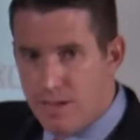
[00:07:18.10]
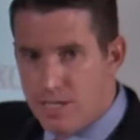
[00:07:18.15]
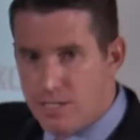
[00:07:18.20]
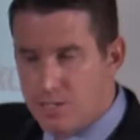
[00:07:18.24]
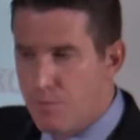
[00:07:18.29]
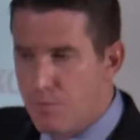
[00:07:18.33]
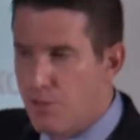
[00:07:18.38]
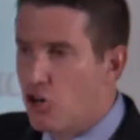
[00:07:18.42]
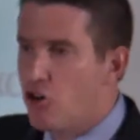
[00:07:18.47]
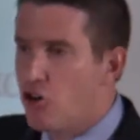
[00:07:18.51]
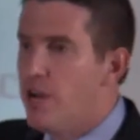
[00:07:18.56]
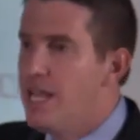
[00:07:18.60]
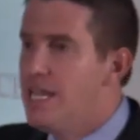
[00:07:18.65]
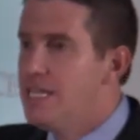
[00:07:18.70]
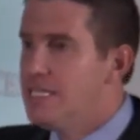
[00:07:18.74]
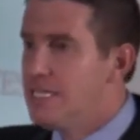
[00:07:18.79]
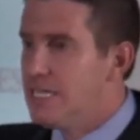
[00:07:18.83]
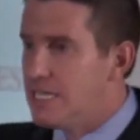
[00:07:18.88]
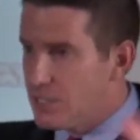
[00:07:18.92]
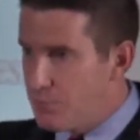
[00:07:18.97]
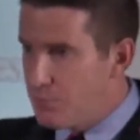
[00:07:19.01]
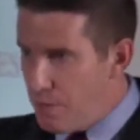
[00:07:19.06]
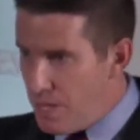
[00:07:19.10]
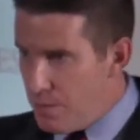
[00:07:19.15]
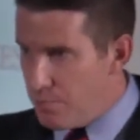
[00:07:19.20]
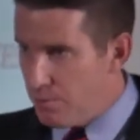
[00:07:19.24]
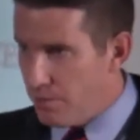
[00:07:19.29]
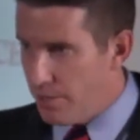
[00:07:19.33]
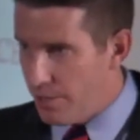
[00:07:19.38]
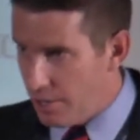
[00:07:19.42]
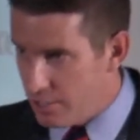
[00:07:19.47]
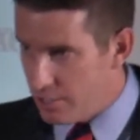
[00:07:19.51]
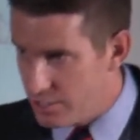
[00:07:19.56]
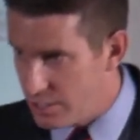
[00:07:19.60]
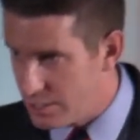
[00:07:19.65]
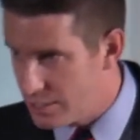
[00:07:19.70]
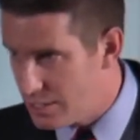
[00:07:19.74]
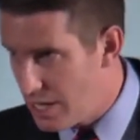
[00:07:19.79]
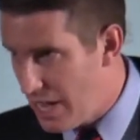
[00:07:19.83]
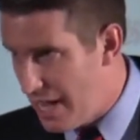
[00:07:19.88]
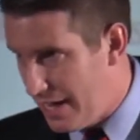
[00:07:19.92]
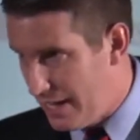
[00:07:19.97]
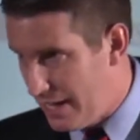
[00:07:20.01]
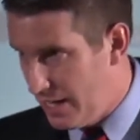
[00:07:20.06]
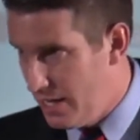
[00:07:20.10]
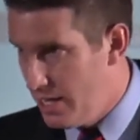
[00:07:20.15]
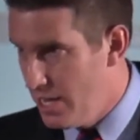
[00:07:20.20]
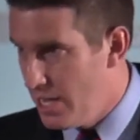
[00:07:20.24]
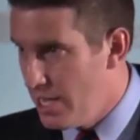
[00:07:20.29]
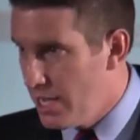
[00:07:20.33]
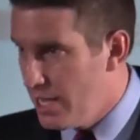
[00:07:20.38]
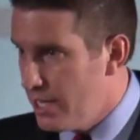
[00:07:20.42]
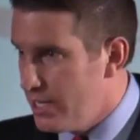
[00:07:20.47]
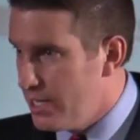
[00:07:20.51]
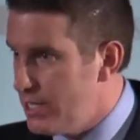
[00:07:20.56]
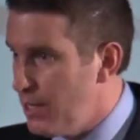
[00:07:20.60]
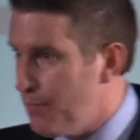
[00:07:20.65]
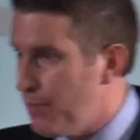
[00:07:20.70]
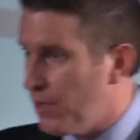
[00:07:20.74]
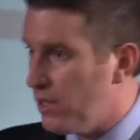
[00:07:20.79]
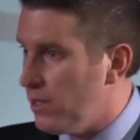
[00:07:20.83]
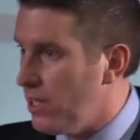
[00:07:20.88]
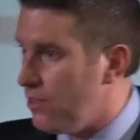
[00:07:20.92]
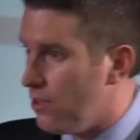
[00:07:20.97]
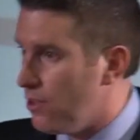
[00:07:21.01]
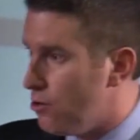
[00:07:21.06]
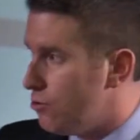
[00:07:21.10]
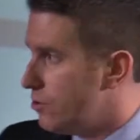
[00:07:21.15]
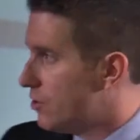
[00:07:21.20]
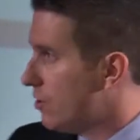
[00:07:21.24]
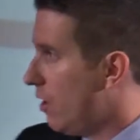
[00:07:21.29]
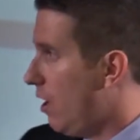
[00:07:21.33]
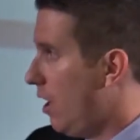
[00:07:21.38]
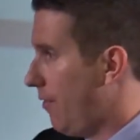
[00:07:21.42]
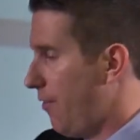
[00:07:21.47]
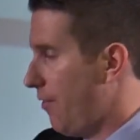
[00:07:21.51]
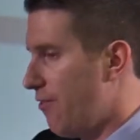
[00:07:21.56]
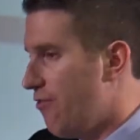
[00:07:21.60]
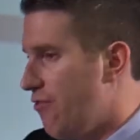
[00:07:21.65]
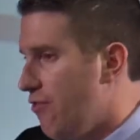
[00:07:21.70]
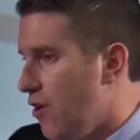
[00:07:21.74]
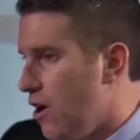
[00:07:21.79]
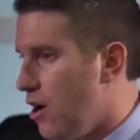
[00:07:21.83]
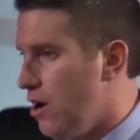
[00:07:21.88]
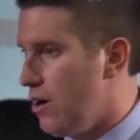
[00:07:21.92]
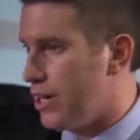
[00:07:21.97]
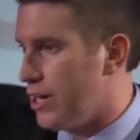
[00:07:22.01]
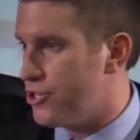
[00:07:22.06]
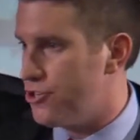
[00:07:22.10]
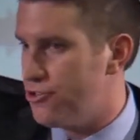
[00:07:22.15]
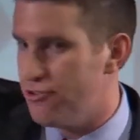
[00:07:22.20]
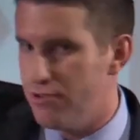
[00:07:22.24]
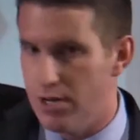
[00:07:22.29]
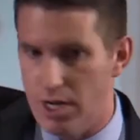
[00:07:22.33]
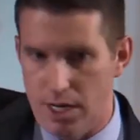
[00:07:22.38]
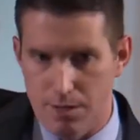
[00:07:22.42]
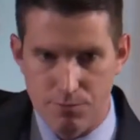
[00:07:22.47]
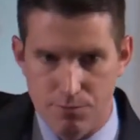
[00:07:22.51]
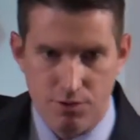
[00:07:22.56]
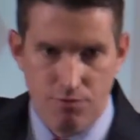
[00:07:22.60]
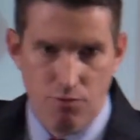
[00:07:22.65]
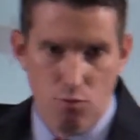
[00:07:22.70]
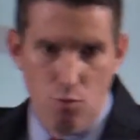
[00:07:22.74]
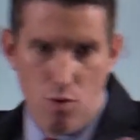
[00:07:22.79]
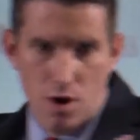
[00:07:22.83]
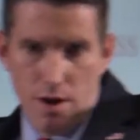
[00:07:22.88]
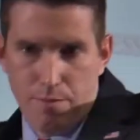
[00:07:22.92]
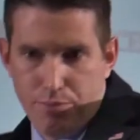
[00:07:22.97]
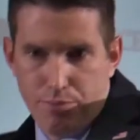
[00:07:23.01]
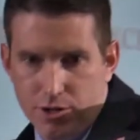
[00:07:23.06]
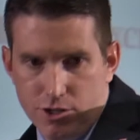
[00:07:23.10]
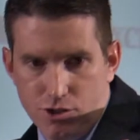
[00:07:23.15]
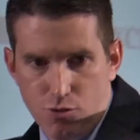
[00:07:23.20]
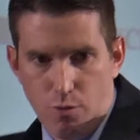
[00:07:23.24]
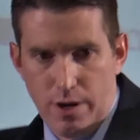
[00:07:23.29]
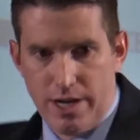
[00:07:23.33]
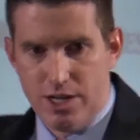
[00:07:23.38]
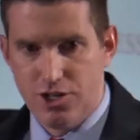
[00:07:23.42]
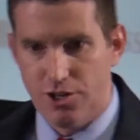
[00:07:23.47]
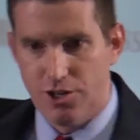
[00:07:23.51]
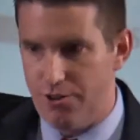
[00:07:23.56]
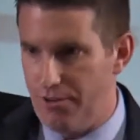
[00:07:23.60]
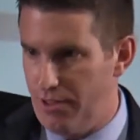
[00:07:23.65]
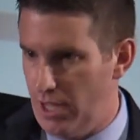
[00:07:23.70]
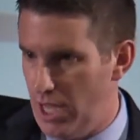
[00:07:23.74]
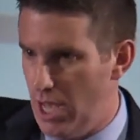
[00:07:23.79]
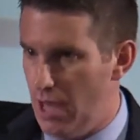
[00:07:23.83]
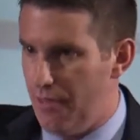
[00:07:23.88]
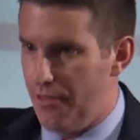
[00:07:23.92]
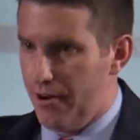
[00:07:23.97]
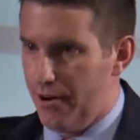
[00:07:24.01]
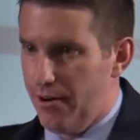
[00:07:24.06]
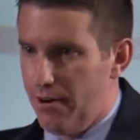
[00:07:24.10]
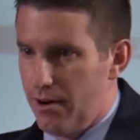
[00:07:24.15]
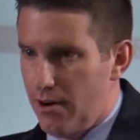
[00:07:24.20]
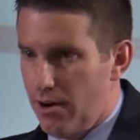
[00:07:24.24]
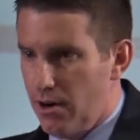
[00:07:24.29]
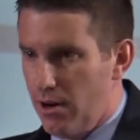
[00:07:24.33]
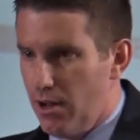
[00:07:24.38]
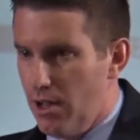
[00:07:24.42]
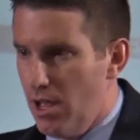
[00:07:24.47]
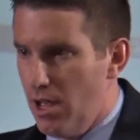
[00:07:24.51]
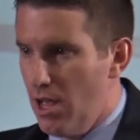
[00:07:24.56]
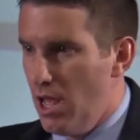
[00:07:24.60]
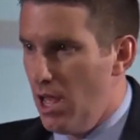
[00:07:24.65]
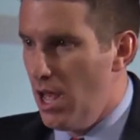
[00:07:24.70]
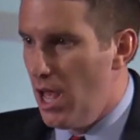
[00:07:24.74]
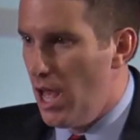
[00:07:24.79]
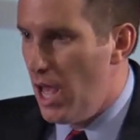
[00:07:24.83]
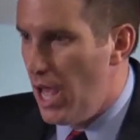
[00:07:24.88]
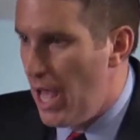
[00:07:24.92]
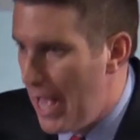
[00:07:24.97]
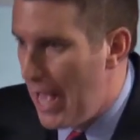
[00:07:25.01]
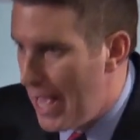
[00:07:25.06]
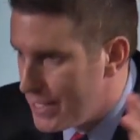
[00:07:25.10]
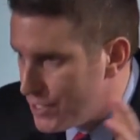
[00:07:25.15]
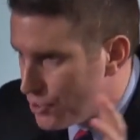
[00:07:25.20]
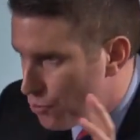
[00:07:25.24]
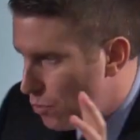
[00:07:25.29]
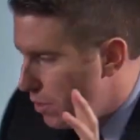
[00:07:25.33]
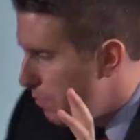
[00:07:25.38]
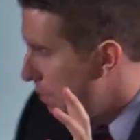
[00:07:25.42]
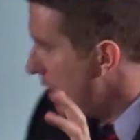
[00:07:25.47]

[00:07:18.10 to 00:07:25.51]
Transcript: Some of the craziest people in our society, typically those on the far extremes of one persuasion or the other. As we